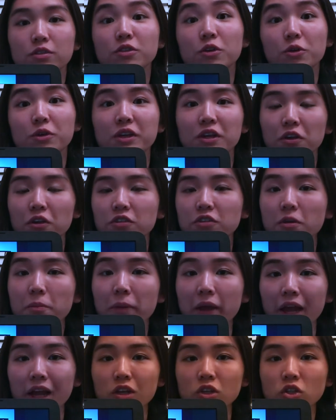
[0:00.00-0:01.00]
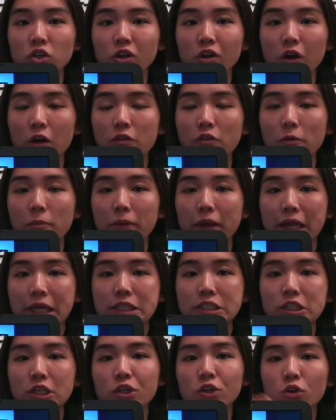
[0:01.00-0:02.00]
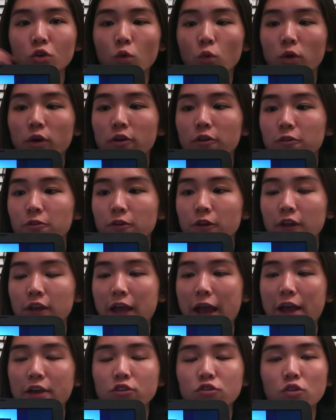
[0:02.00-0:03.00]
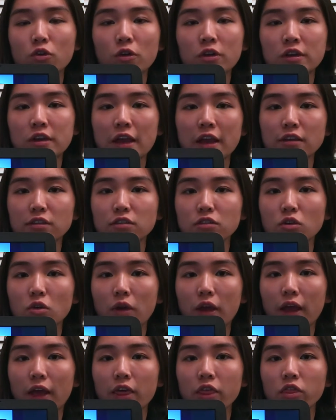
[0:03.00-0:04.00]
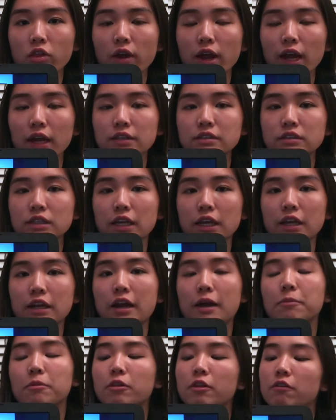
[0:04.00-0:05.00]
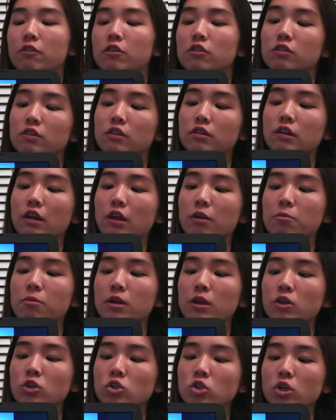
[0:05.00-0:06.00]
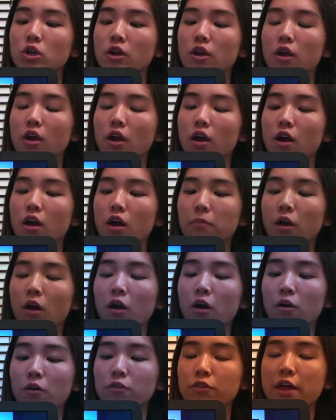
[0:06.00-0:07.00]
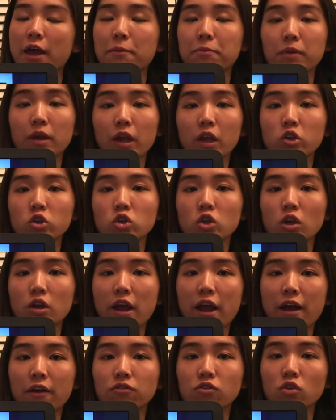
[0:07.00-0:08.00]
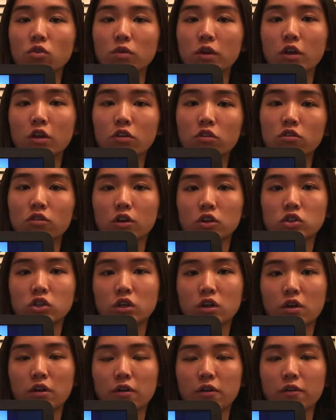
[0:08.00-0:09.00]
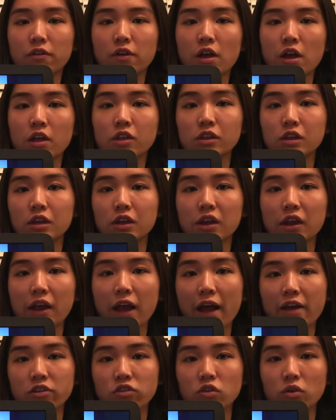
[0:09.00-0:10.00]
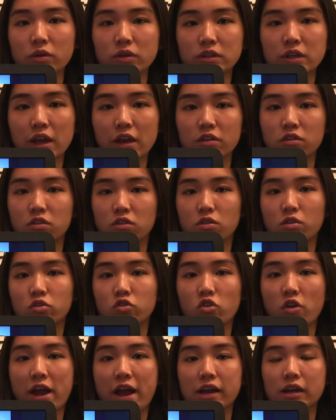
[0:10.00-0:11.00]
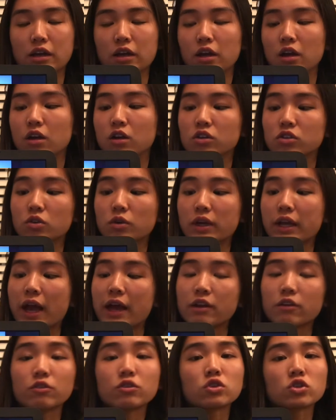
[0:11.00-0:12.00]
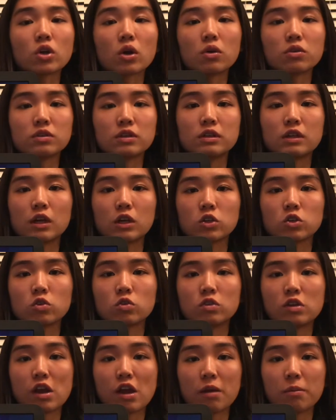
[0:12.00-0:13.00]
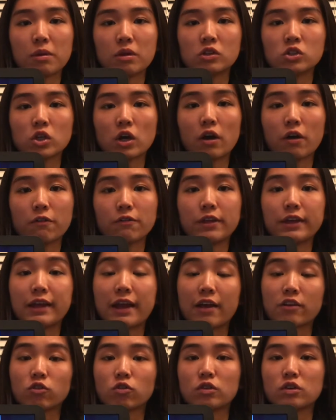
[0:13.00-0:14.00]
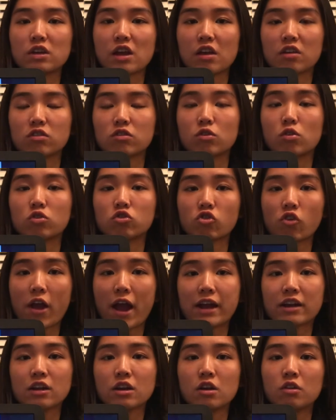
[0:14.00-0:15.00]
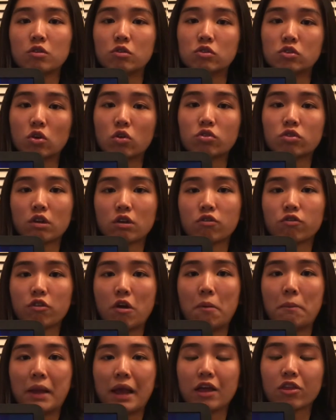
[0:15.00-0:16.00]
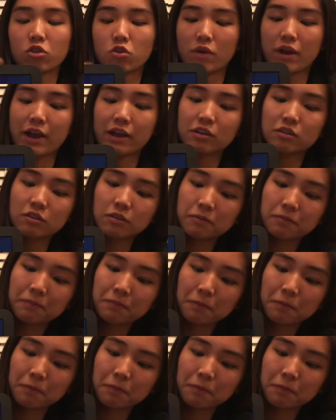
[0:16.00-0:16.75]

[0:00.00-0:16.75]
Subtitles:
So here's a picture of a patient with gastrointestinal anthrax, and I believe this is an image of that patient after reconstruction of the gastrointestinal tract. So it kind of shows the tissue damage of the gastrointestinal tract resulting from anthrax.